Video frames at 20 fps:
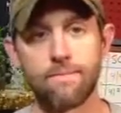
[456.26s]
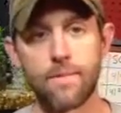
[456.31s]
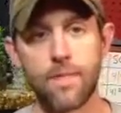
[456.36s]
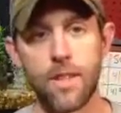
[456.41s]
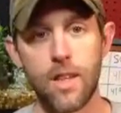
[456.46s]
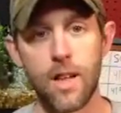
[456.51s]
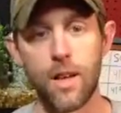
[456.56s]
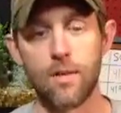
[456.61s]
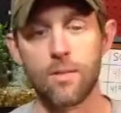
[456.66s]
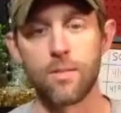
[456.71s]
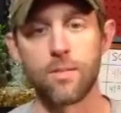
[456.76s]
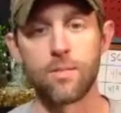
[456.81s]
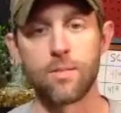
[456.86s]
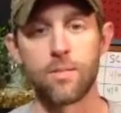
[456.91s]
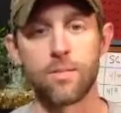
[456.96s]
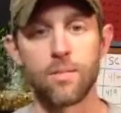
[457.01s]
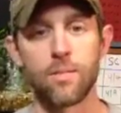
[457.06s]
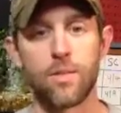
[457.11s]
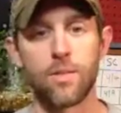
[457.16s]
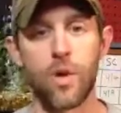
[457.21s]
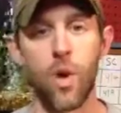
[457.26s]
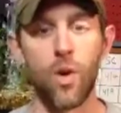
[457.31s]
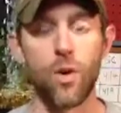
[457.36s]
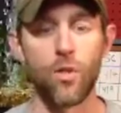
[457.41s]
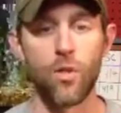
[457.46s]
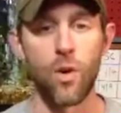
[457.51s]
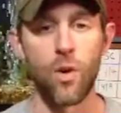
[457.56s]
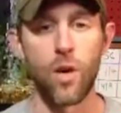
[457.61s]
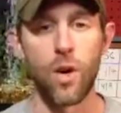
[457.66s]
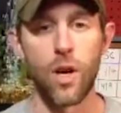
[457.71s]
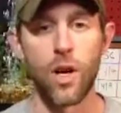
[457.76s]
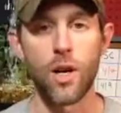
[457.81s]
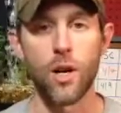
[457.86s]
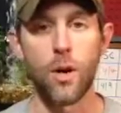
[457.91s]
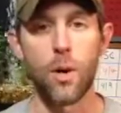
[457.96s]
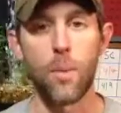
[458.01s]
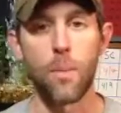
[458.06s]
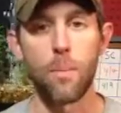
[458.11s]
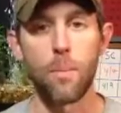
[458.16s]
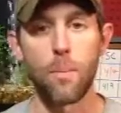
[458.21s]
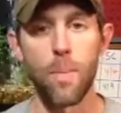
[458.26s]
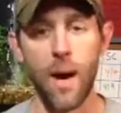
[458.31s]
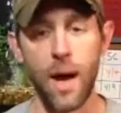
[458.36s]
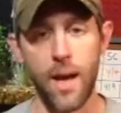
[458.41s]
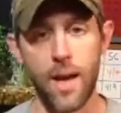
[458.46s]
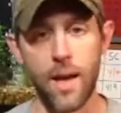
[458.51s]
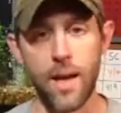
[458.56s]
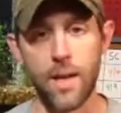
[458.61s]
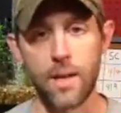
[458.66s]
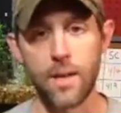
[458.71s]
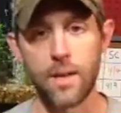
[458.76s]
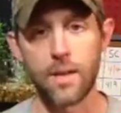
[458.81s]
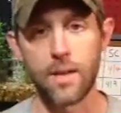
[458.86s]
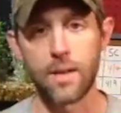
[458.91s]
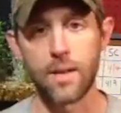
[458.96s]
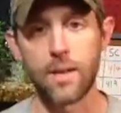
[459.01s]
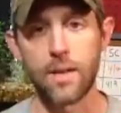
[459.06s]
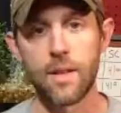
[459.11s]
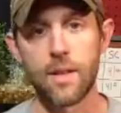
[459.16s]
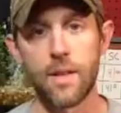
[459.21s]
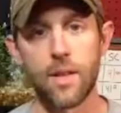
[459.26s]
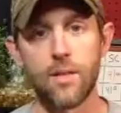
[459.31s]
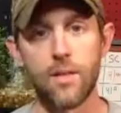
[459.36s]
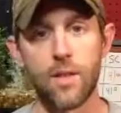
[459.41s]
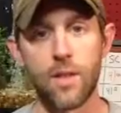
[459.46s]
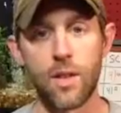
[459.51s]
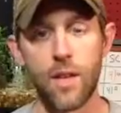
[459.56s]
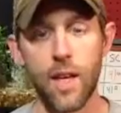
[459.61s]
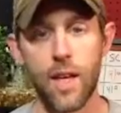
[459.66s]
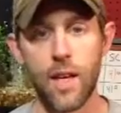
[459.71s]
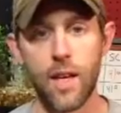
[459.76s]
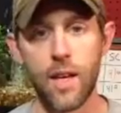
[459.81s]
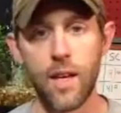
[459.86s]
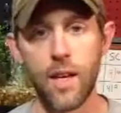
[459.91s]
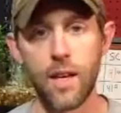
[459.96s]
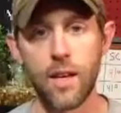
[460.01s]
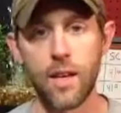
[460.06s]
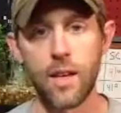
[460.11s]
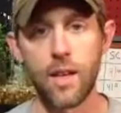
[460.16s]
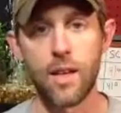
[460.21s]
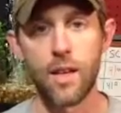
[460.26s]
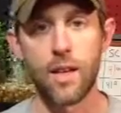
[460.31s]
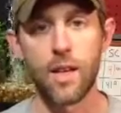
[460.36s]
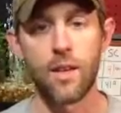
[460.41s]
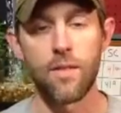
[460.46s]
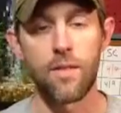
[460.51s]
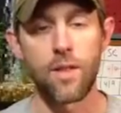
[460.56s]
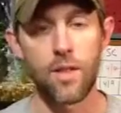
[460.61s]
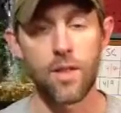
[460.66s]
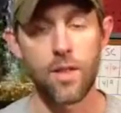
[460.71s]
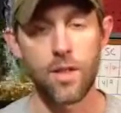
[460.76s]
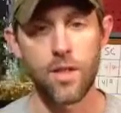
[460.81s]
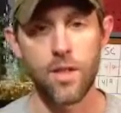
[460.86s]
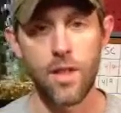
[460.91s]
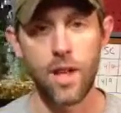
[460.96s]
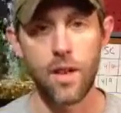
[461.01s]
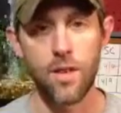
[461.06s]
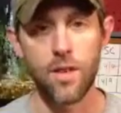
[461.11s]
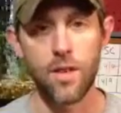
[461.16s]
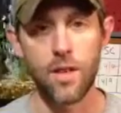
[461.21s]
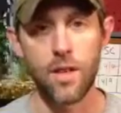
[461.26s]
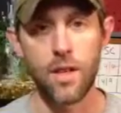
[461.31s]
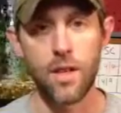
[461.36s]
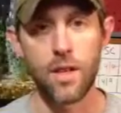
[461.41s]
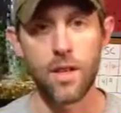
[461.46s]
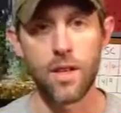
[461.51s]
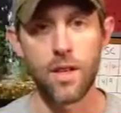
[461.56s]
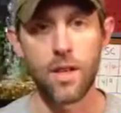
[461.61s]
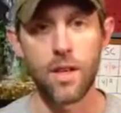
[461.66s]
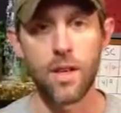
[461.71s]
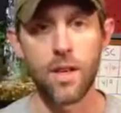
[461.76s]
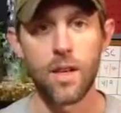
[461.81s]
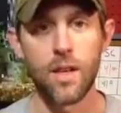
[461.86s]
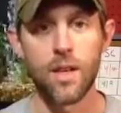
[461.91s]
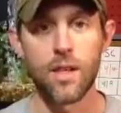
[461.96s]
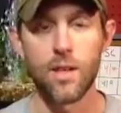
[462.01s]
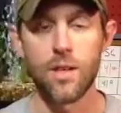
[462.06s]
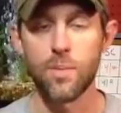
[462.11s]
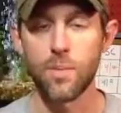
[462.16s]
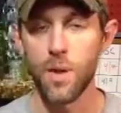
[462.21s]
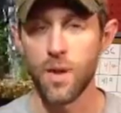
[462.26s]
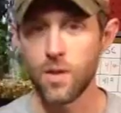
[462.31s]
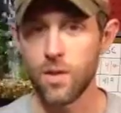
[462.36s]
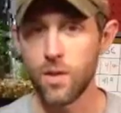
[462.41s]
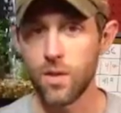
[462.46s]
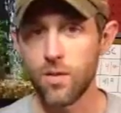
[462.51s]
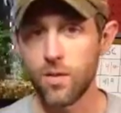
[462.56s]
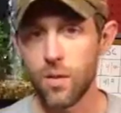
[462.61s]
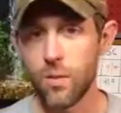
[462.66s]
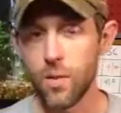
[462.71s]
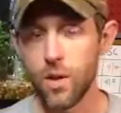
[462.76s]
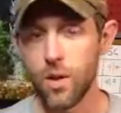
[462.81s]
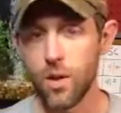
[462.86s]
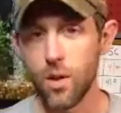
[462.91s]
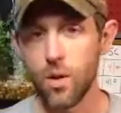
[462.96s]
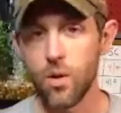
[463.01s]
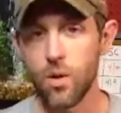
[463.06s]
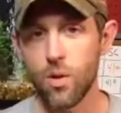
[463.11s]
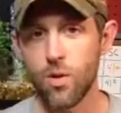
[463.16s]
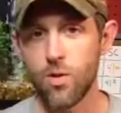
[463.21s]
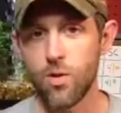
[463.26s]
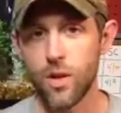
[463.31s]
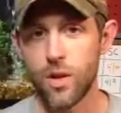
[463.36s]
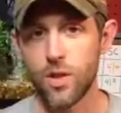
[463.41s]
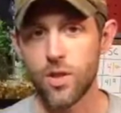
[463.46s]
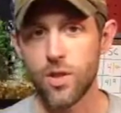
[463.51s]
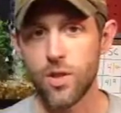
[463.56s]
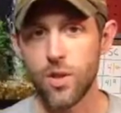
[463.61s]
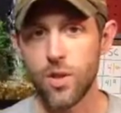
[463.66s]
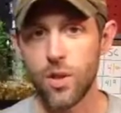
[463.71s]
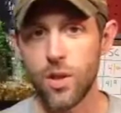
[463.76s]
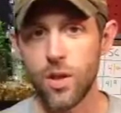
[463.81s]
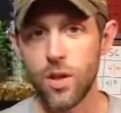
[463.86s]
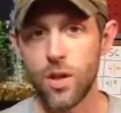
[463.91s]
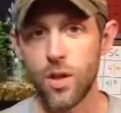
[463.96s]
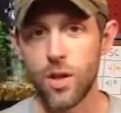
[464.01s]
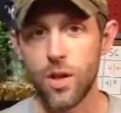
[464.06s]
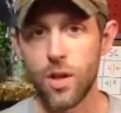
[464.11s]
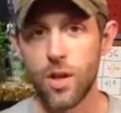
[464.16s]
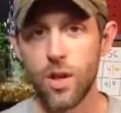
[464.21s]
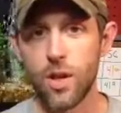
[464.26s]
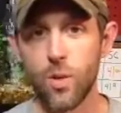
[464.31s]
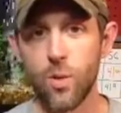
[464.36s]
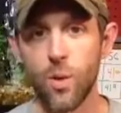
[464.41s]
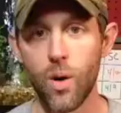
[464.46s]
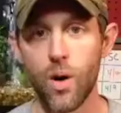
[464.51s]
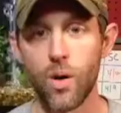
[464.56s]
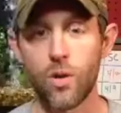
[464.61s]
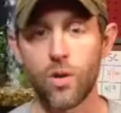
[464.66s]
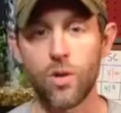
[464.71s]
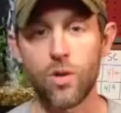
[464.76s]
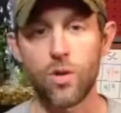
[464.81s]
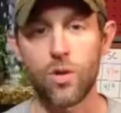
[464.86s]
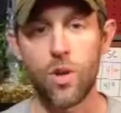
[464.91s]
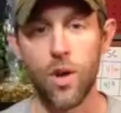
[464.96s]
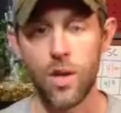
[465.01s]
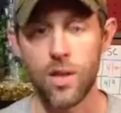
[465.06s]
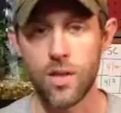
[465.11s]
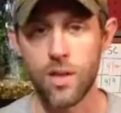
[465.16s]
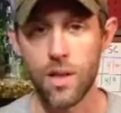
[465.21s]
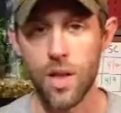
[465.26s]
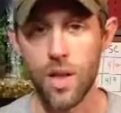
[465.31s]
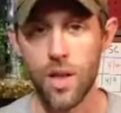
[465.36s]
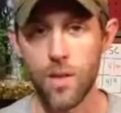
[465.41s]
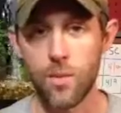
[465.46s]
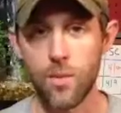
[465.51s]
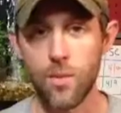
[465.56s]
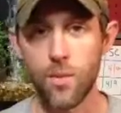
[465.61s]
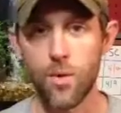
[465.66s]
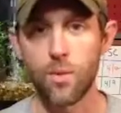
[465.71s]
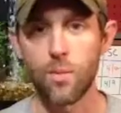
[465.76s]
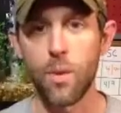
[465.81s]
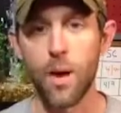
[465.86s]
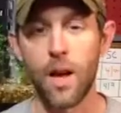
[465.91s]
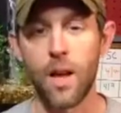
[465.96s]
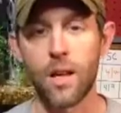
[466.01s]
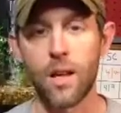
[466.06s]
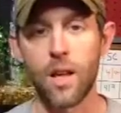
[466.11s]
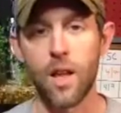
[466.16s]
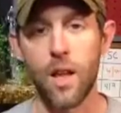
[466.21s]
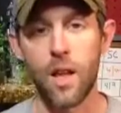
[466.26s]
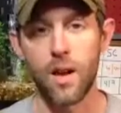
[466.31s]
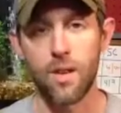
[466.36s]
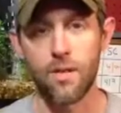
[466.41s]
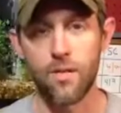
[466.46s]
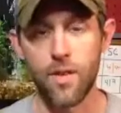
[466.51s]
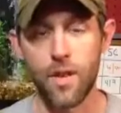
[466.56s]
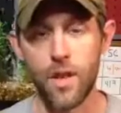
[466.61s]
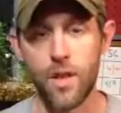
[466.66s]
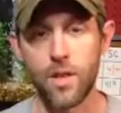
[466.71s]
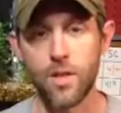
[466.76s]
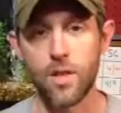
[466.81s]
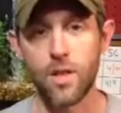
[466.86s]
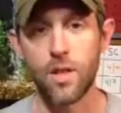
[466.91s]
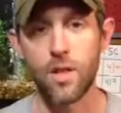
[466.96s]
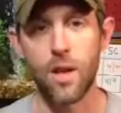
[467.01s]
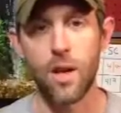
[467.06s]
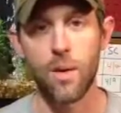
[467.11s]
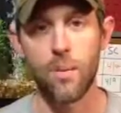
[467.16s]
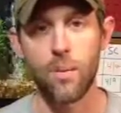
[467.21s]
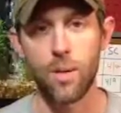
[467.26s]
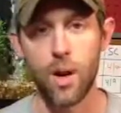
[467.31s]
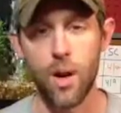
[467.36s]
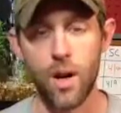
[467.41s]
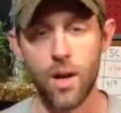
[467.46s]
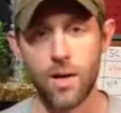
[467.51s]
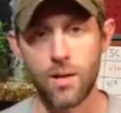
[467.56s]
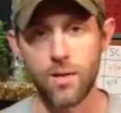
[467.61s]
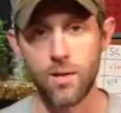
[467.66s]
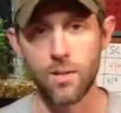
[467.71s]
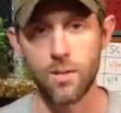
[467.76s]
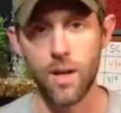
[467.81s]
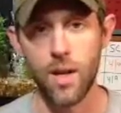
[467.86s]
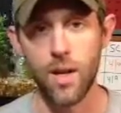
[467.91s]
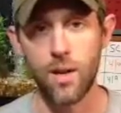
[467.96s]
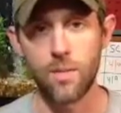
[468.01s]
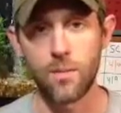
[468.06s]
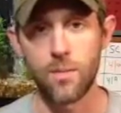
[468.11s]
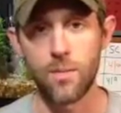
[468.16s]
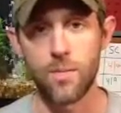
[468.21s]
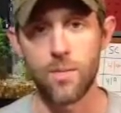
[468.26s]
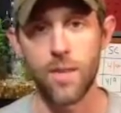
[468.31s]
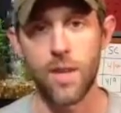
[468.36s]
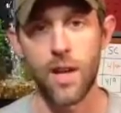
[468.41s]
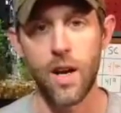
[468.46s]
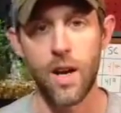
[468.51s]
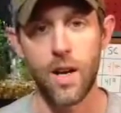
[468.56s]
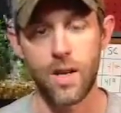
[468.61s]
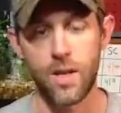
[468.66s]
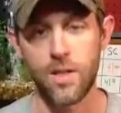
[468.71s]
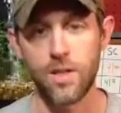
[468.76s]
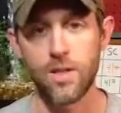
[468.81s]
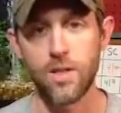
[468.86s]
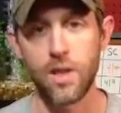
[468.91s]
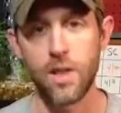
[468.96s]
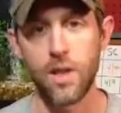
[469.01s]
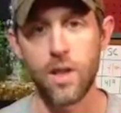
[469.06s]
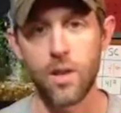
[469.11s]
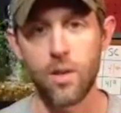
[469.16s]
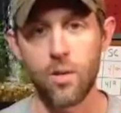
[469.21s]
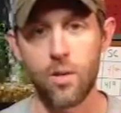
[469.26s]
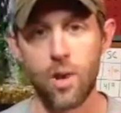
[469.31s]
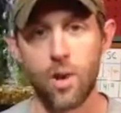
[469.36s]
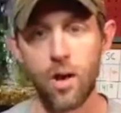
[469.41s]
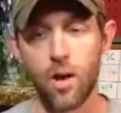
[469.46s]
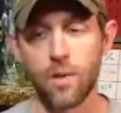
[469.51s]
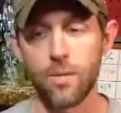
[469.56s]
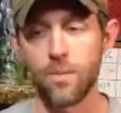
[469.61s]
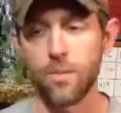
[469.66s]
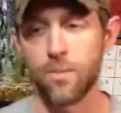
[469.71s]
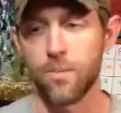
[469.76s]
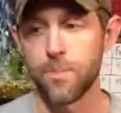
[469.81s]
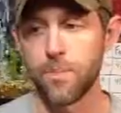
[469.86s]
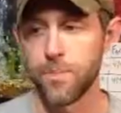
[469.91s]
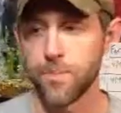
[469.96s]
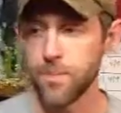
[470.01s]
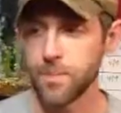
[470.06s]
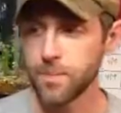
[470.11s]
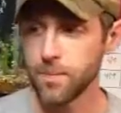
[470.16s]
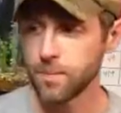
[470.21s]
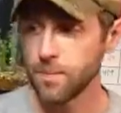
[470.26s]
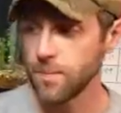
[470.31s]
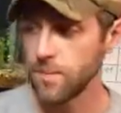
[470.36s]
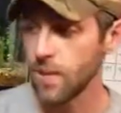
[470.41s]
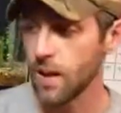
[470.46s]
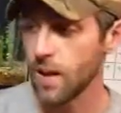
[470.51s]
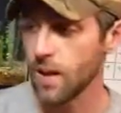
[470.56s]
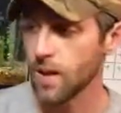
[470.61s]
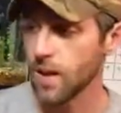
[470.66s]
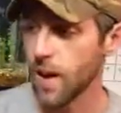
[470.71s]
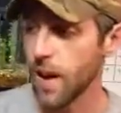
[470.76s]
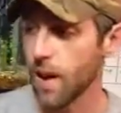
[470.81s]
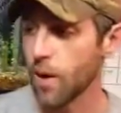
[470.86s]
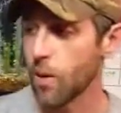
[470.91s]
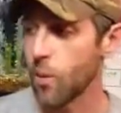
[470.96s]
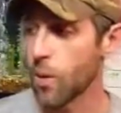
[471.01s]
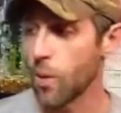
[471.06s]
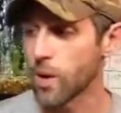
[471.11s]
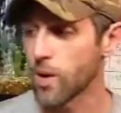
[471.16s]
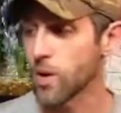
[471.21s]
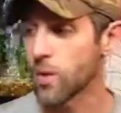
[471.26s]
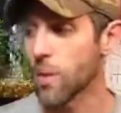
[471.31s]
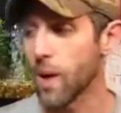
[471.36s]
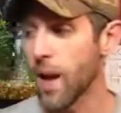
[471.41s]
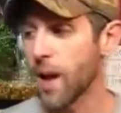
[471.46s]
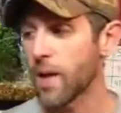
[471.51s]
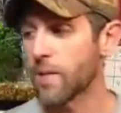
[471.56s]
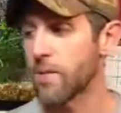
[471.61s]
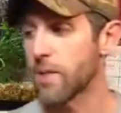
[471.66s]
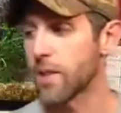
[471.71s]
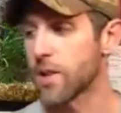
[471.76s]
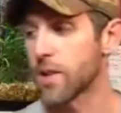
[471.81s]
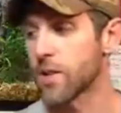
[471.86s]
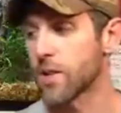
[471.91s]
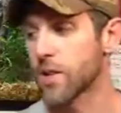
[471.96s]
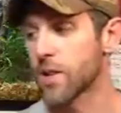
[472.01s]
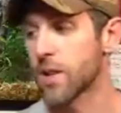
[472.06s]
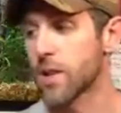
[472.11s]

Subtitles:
you know, go for it, buy it. If you like it, if it looks healthy, especially from your local fish store, where you trust them, you buy a lot of fish, a lot of products from them, they're not going to steer you wrong. Now, when you buy a fish,